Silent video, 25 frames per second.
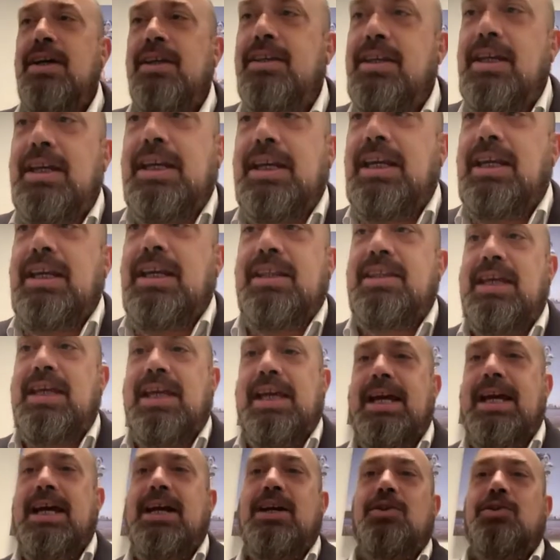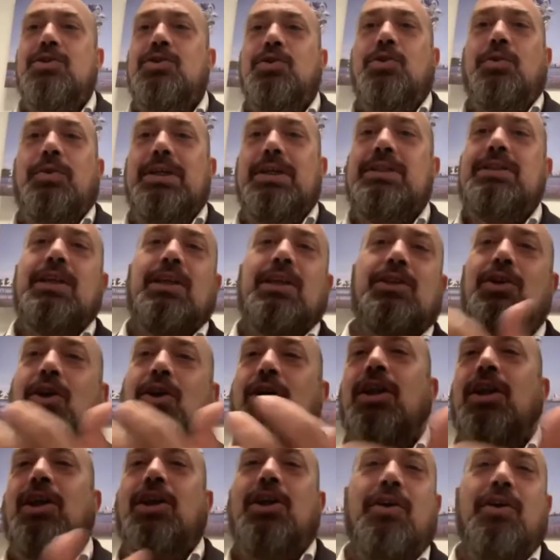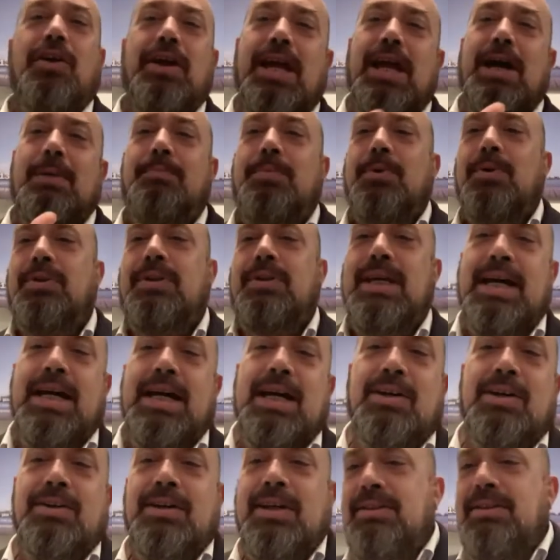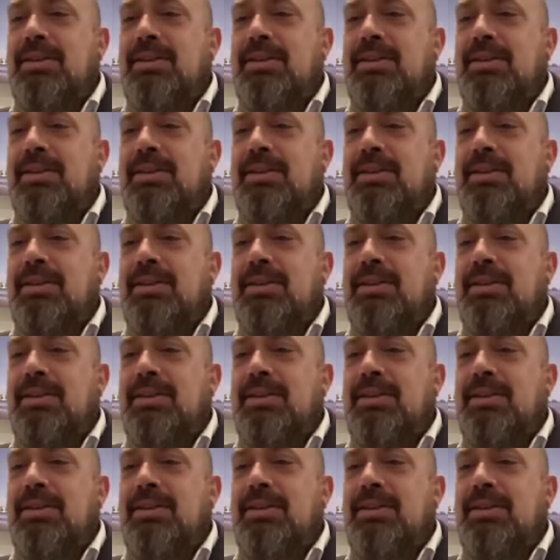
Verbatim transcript: than anything else, or is the dollar going up or down?